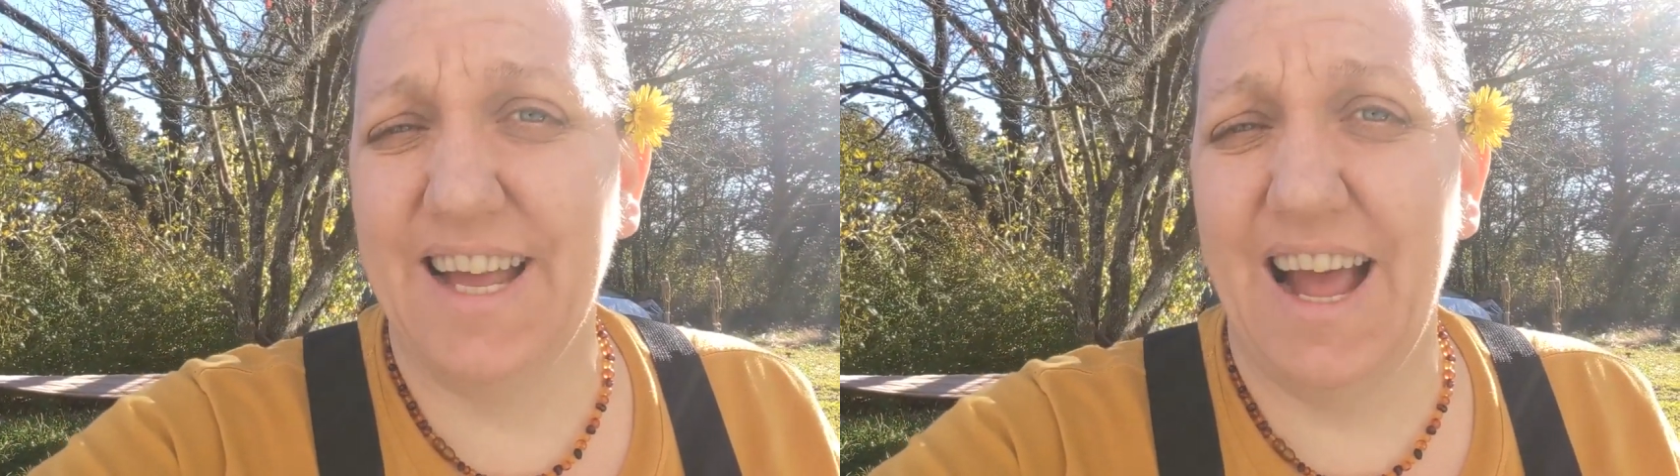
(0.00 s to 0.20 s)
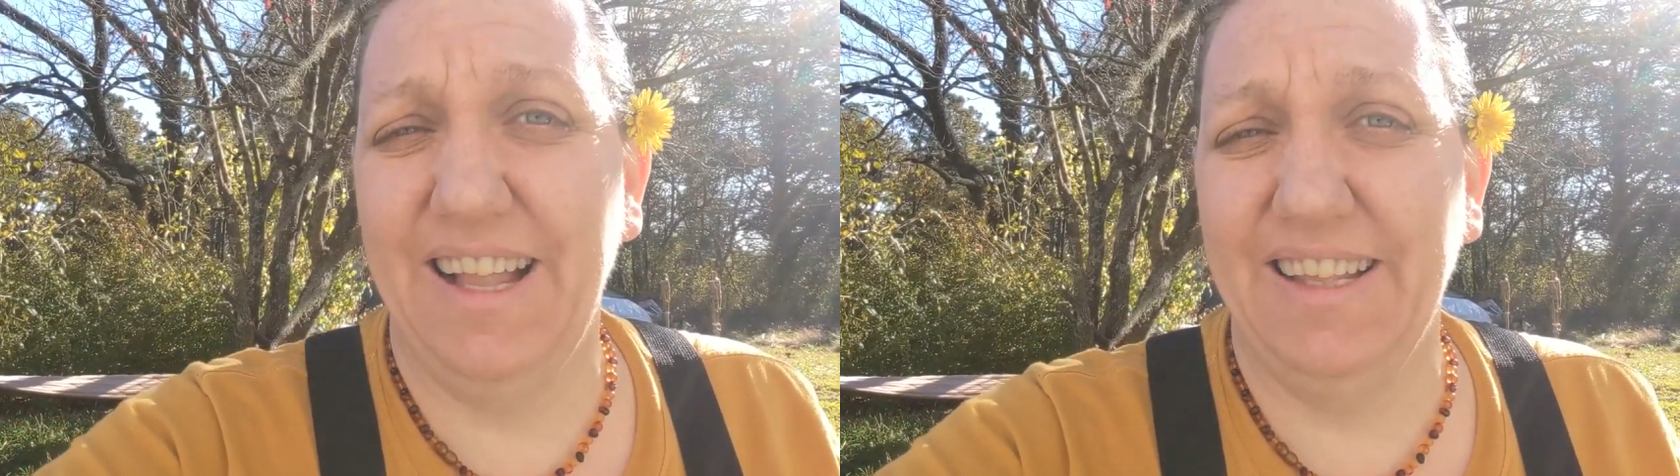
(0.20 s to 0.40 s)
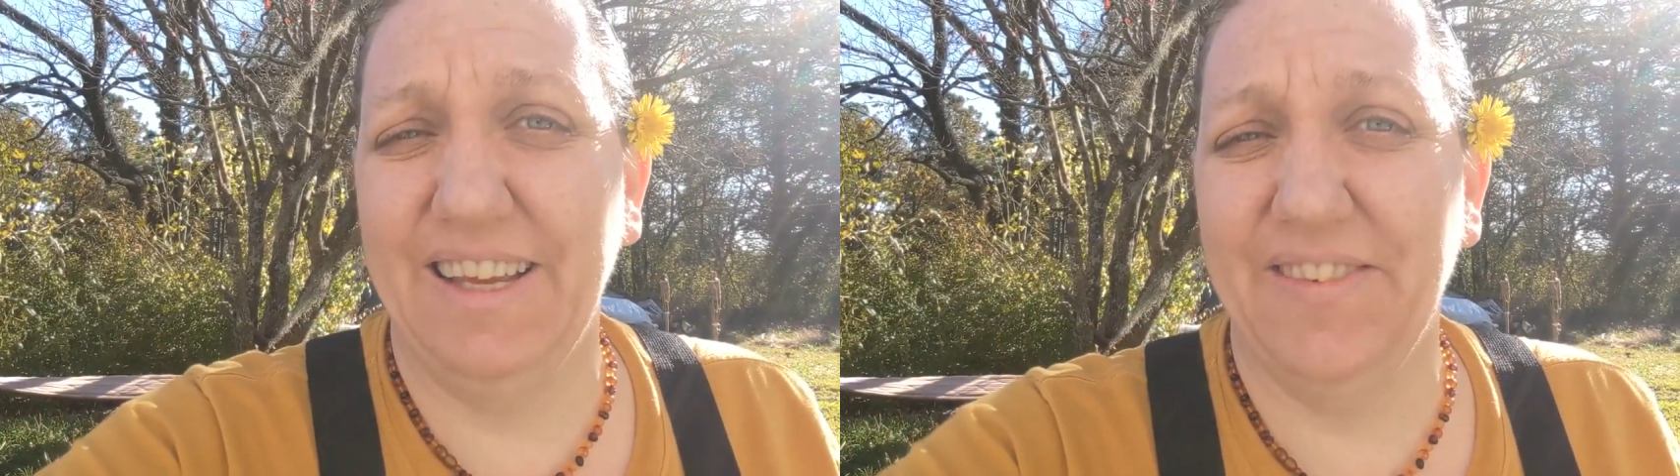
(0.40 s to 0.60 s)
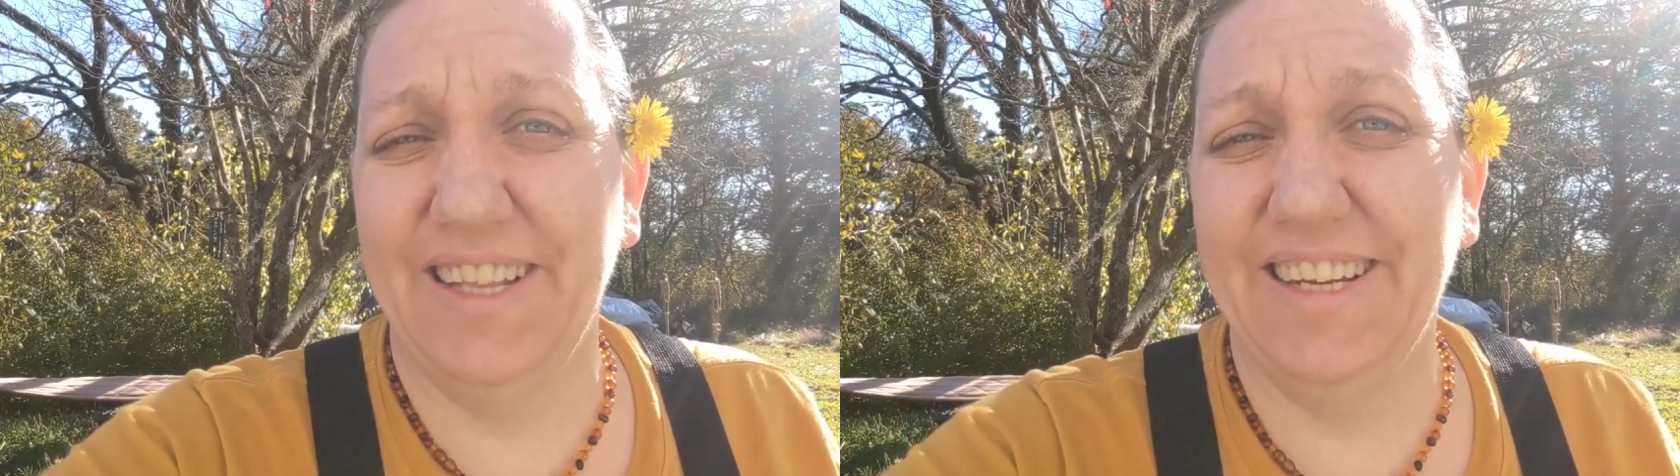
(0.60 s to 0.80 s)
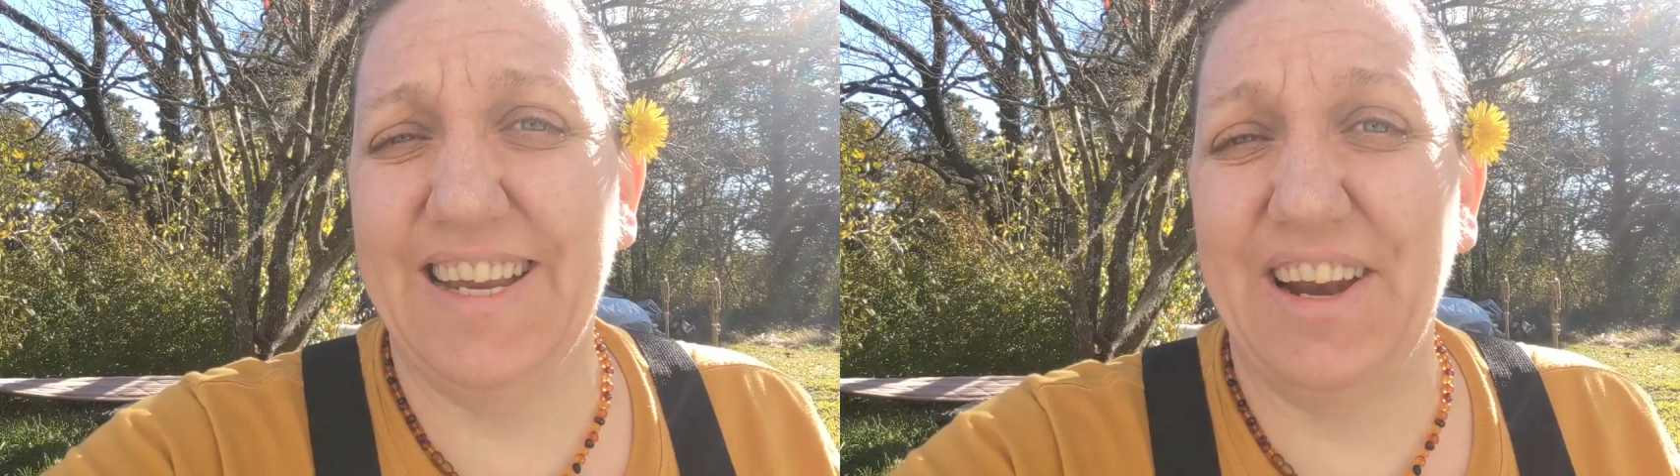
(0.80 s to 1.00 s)
I'll leave a
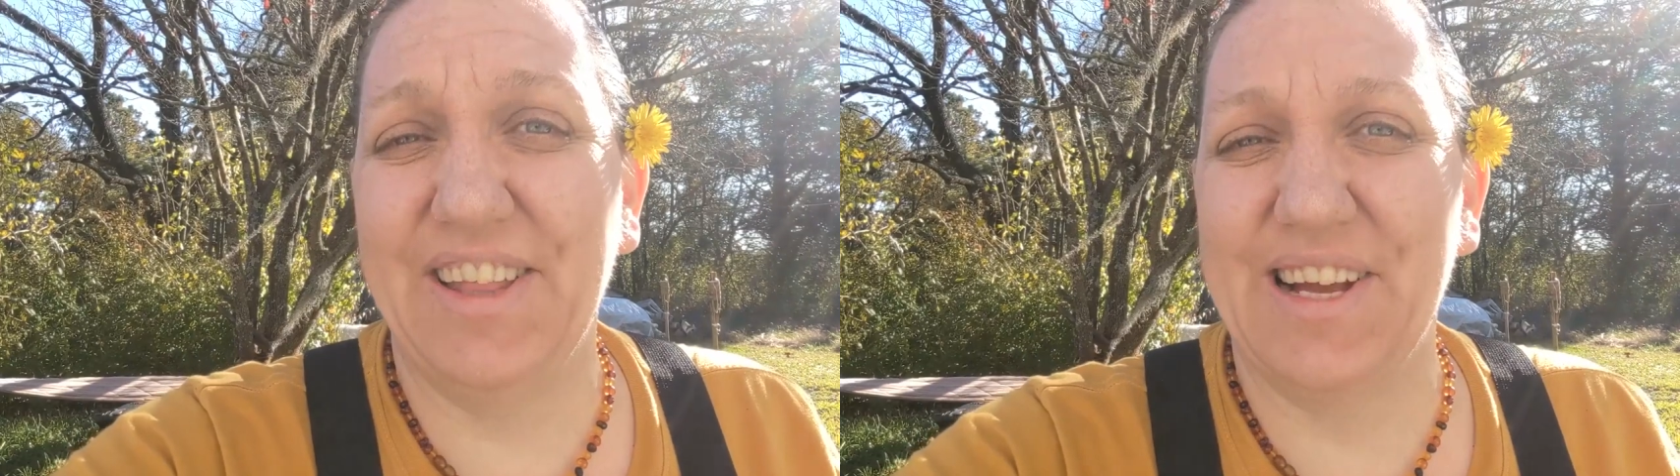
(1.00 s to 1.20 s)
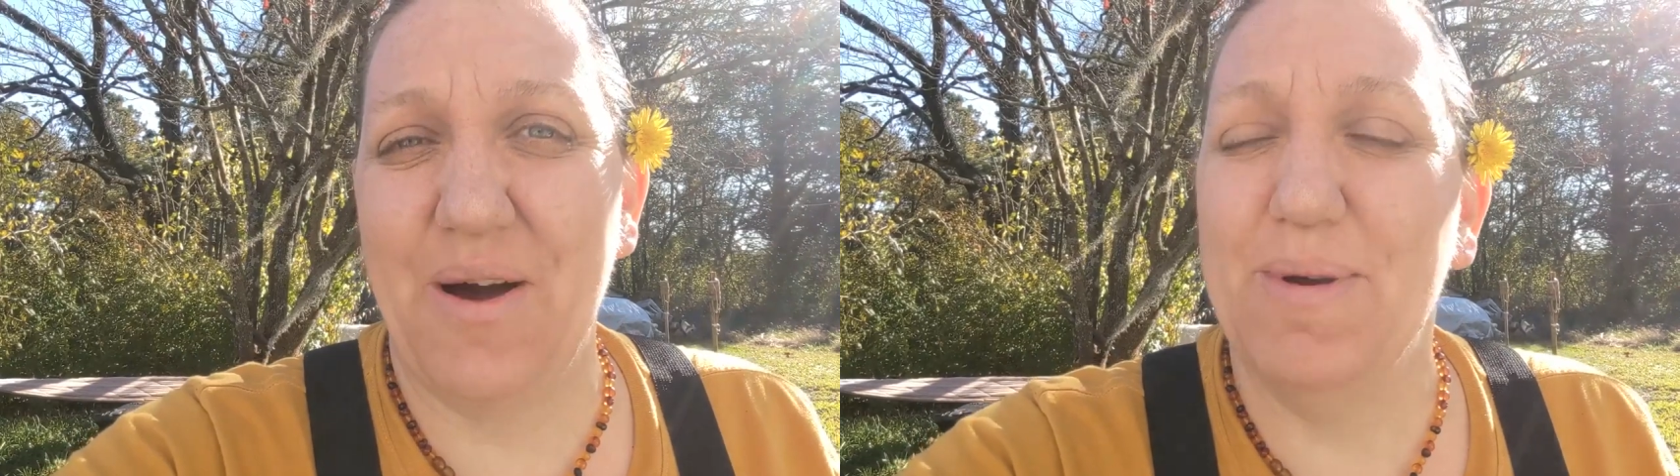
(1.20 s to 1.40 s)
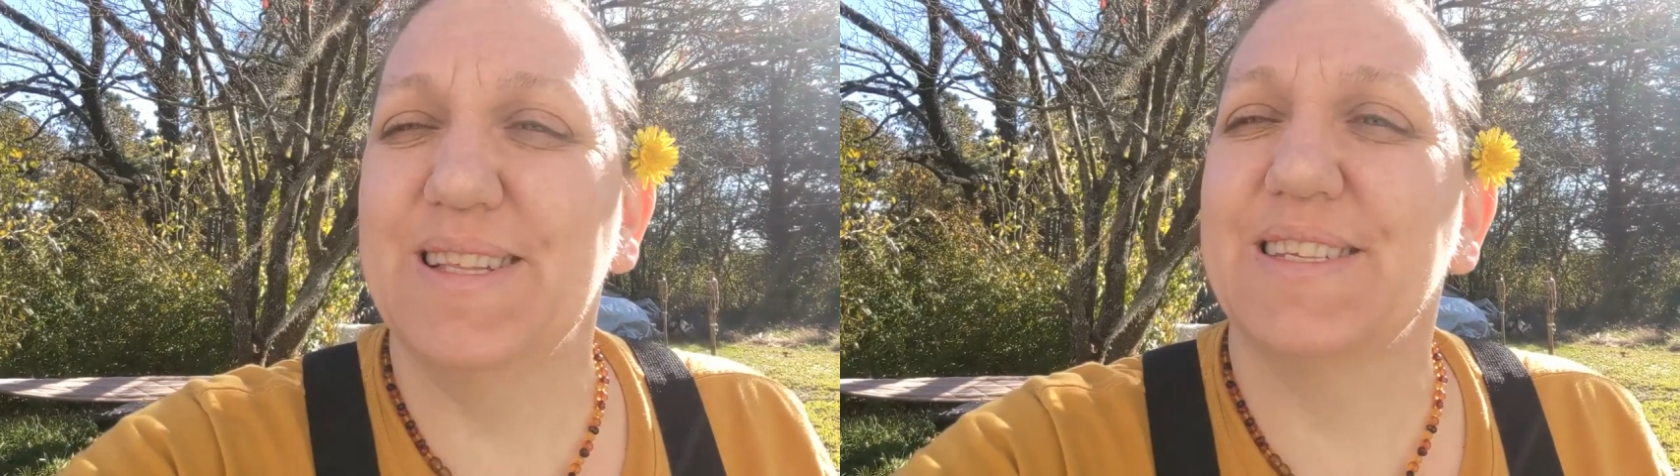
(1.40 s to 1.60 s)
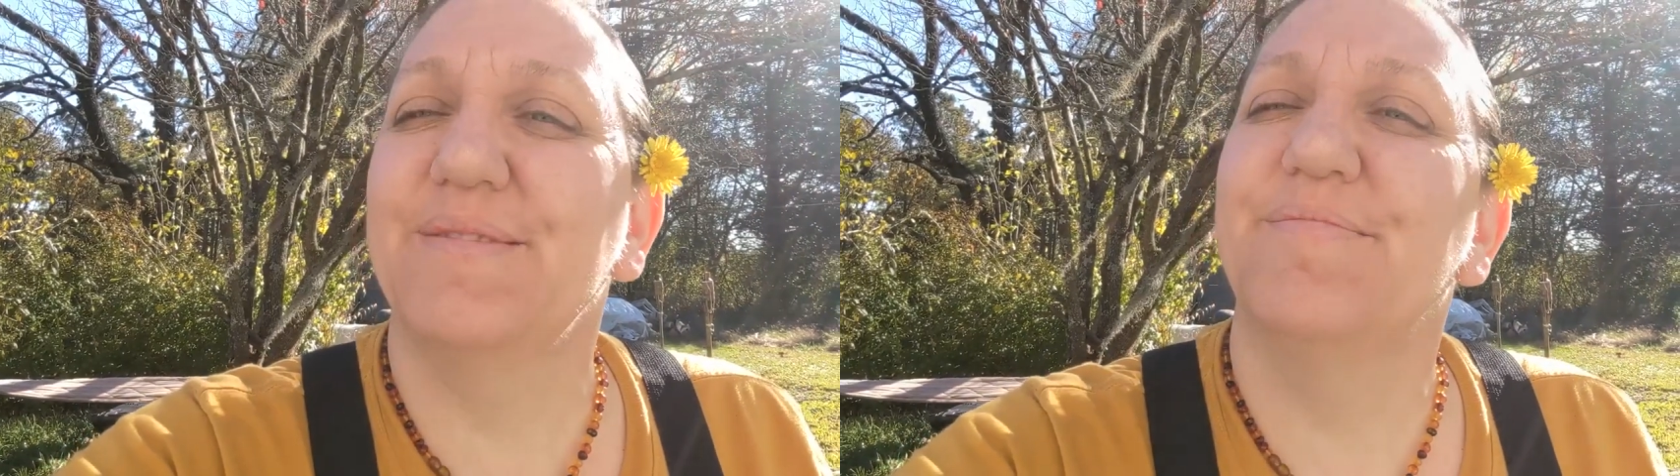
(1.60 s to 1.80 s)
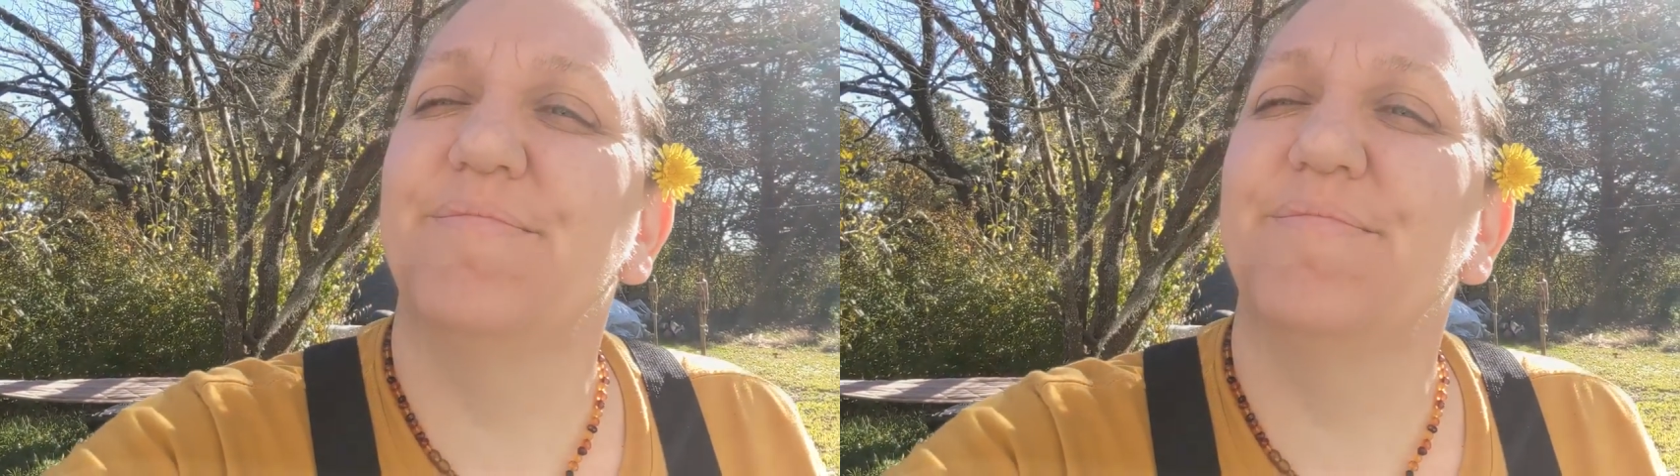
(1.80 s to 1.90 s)
link down in the comments.